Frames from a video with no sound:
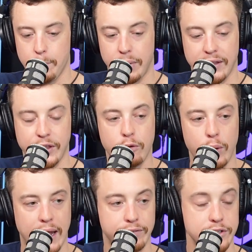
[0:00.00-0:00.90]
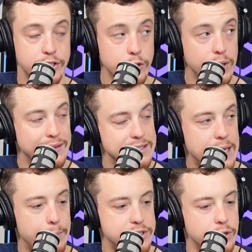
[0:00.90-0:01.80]
But I think what we have to do in this
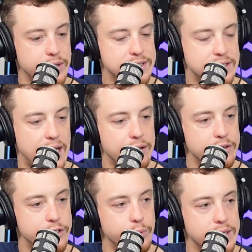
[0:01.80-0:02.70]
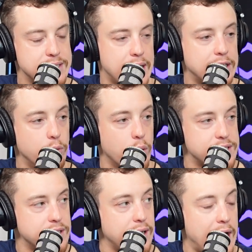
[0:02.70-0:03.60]
episode is dive into exactly
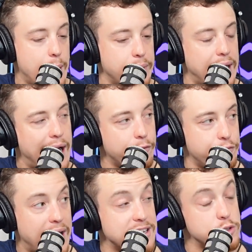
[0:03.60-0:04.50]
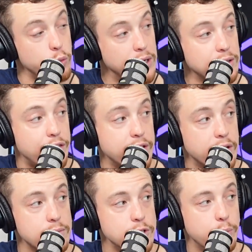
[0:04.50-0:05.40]
what's going to happen. How fast will
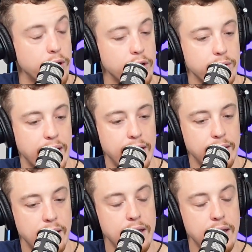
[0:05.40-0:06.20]
Ethereum 2.0 get?